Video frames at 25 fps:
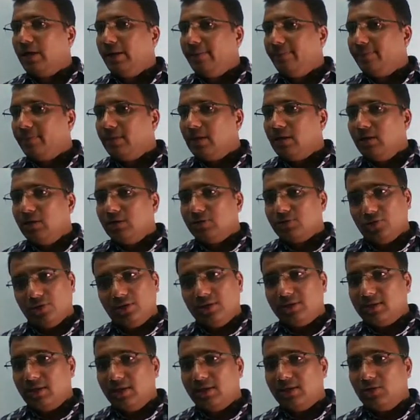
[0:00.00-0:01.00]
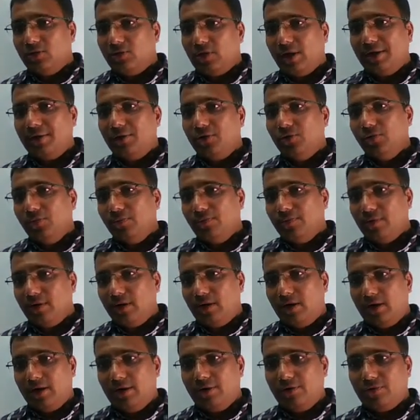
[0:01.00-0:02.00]
Okay, so this thing you can do.
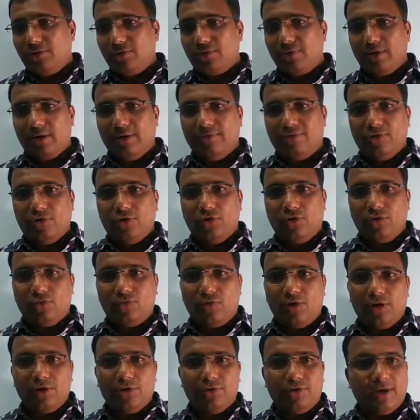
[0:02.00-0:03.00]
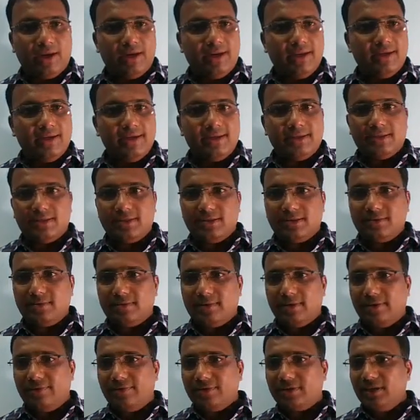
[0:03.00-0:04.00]
If you don't want, you can
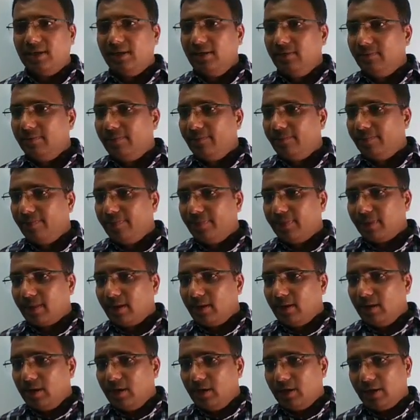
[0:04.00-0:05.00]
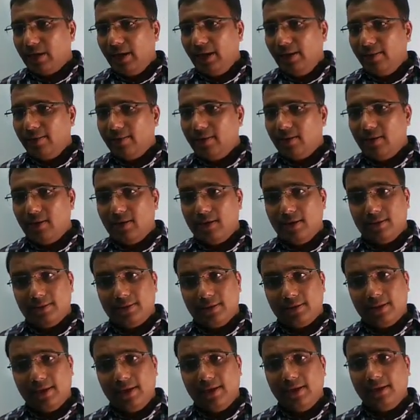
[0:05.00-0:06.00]
erase everything. Okay,
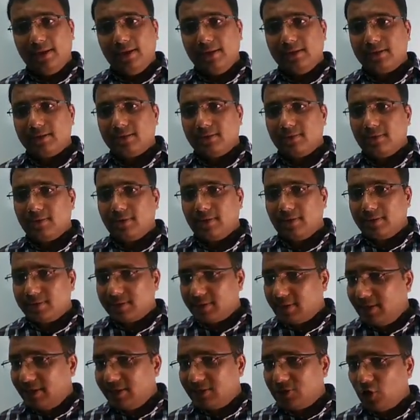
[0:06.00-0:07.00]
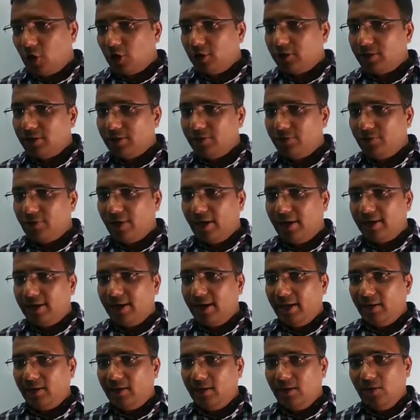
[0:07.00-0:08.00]
the thing is screenshot you
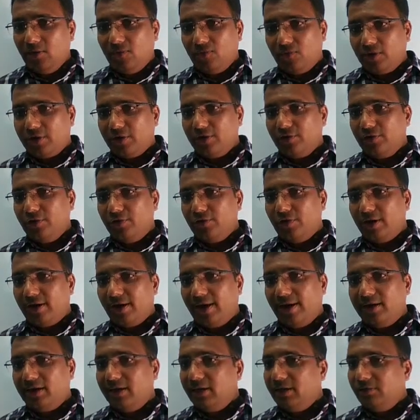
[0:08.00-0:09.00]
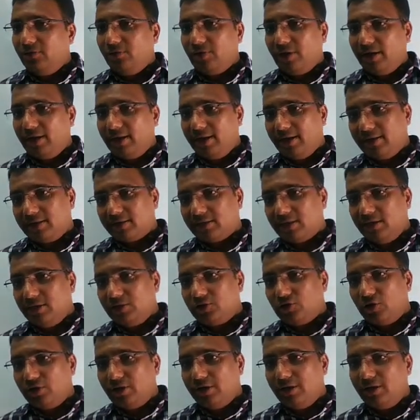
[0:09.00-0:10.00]
can take. Whatever you are writing, you can take a
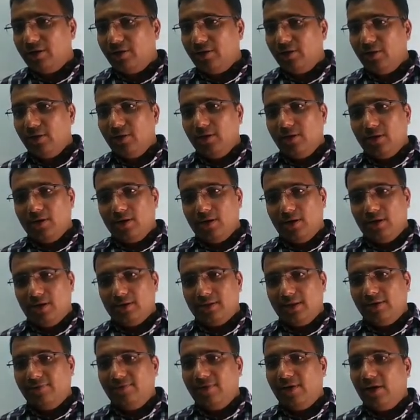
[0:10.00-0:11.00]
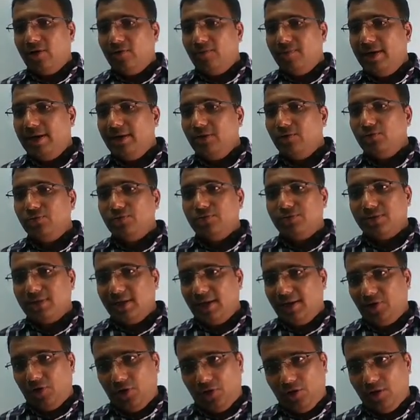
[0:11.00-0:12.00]
screenshot here. Then we have
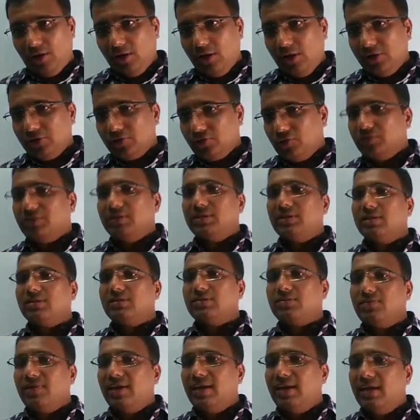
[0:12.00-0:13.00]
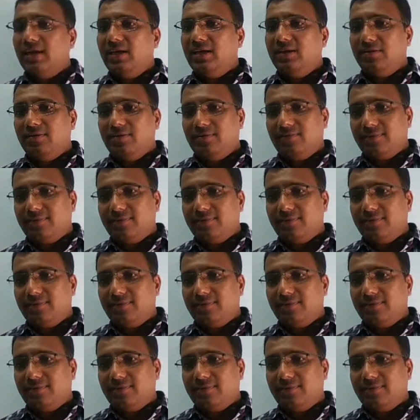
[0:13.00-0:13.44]
menus and all. So this is very